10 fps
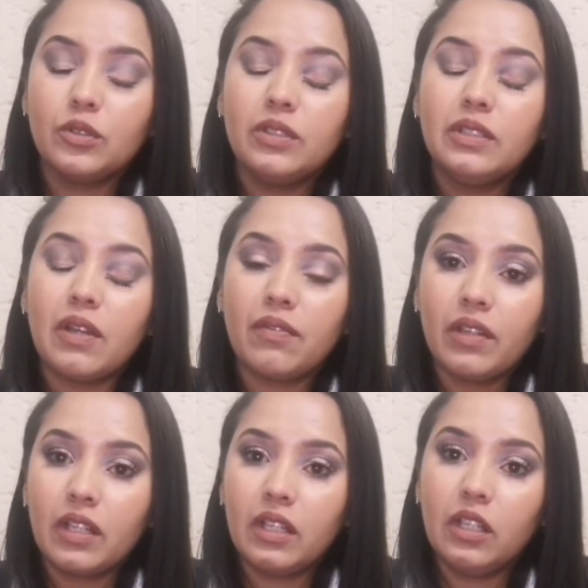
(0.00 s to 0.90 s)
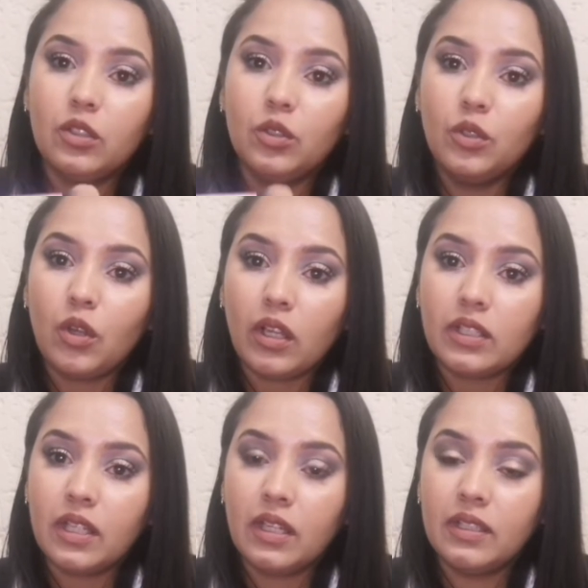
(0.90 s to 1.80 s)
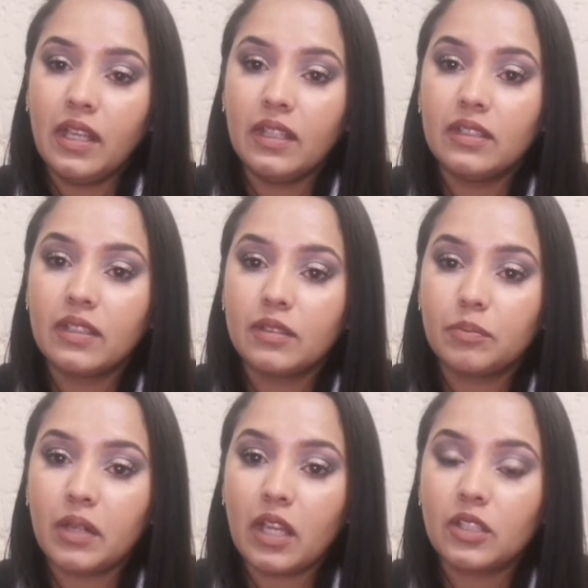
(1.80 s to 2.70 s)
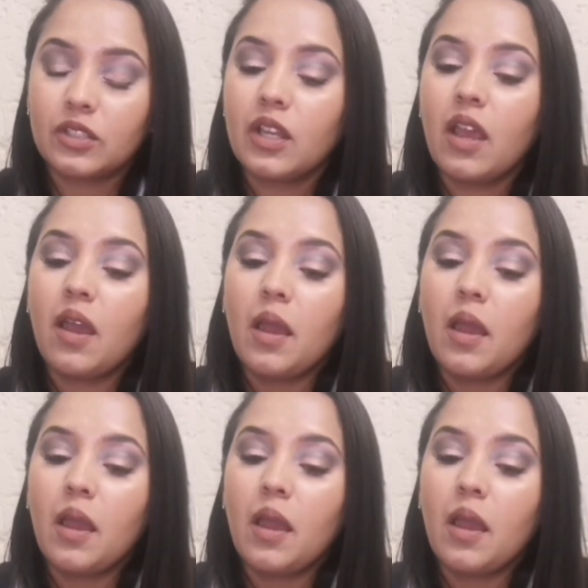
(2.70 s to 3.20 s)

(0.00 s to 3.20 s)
you definitely do not need this brush,